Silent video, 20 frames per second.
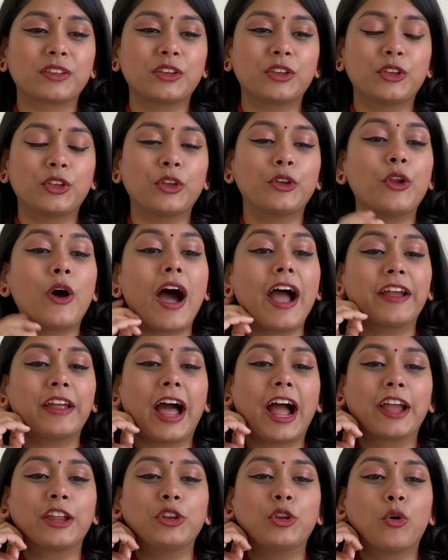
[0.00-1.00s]
you know,
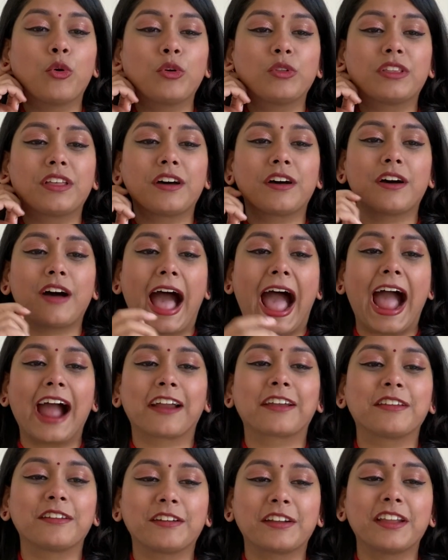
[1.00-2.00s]
I know the
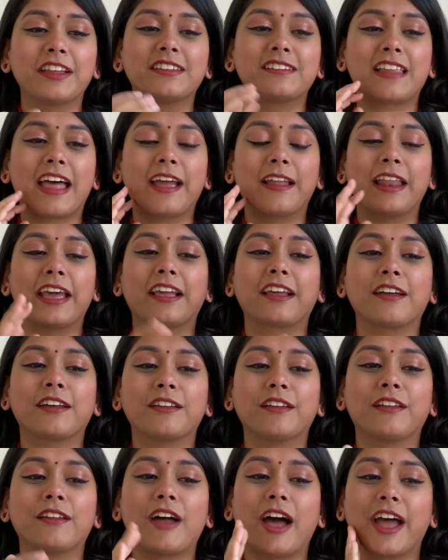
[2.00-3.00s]
actor,
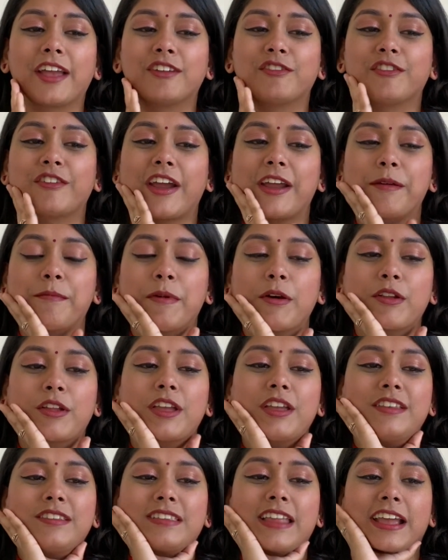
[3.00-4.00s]
I read about,
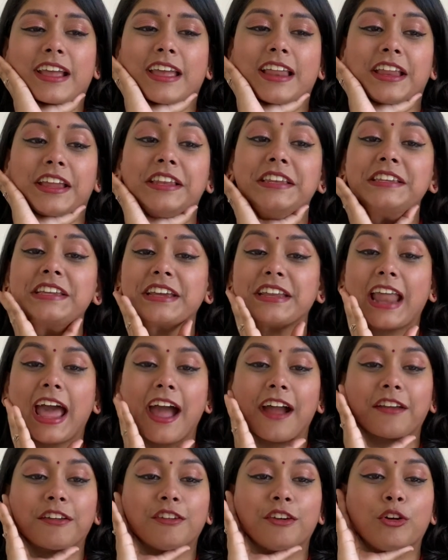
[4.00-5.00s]
he's like an Indian
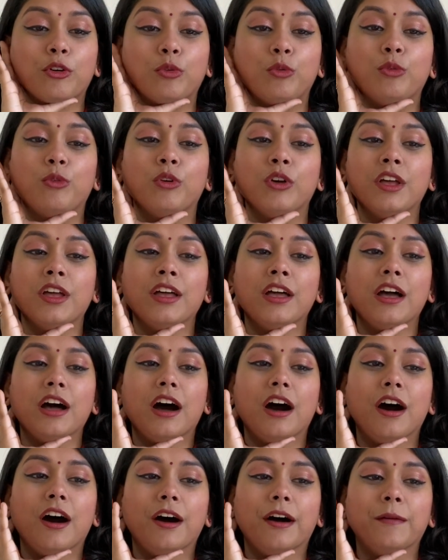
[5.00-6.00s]
actor who
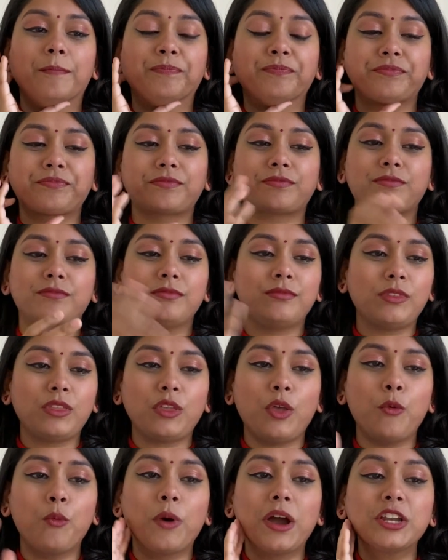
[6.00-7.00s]

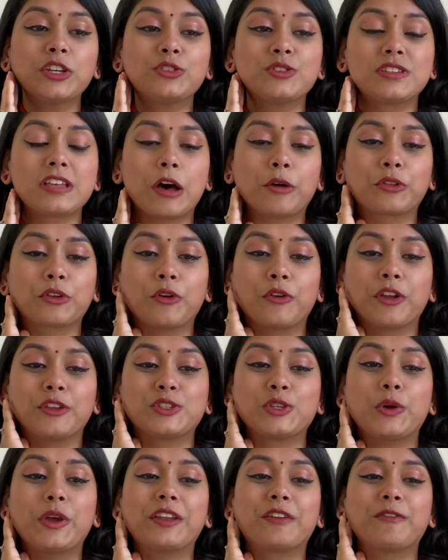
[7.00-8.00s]
went to South Korea.
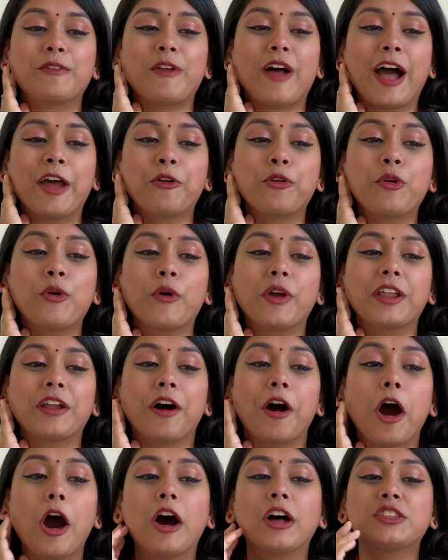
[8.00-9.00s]
So it
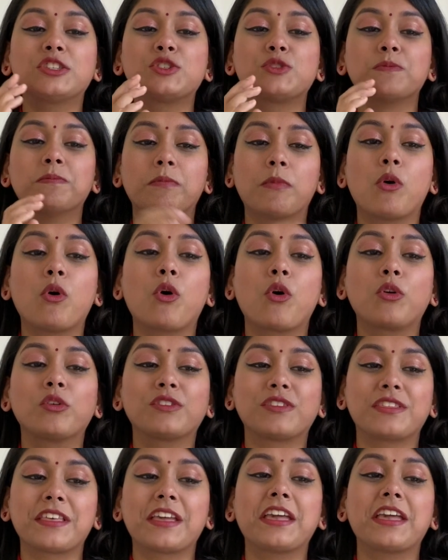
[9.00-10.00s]
hurts more
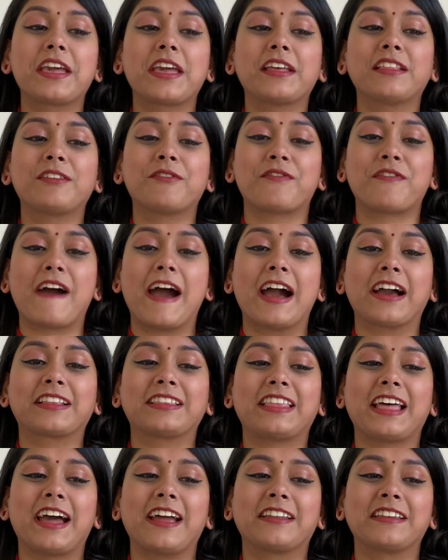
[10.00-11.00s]
thinking the fact
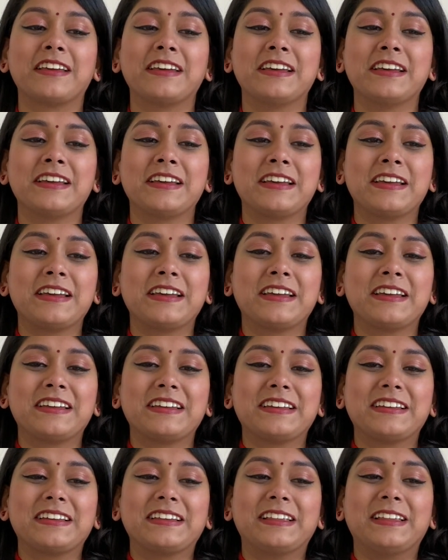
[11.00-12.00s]
that,
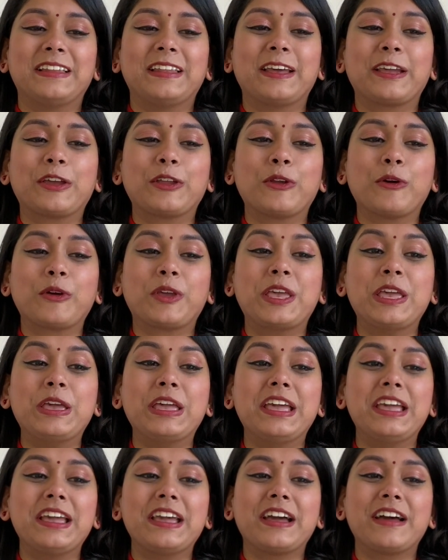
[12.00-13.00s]
like, you know,
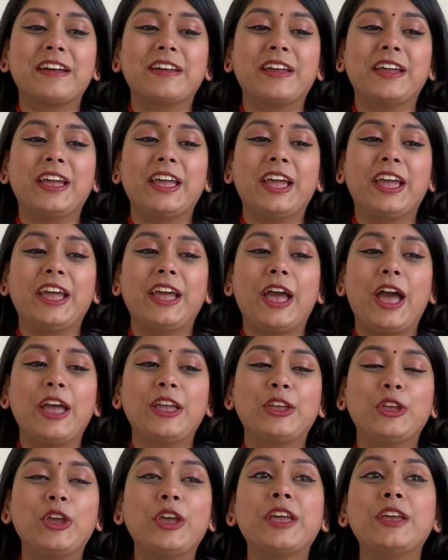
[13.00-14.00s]

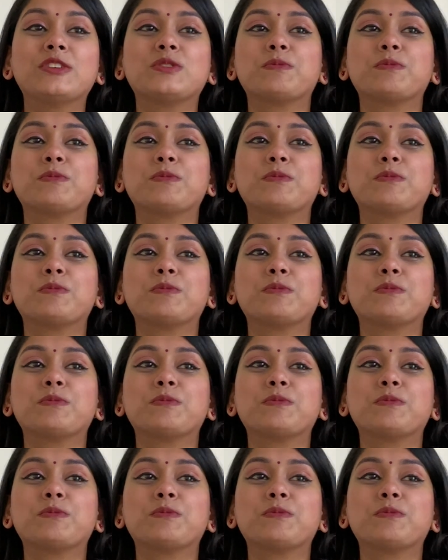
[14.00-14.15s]
he's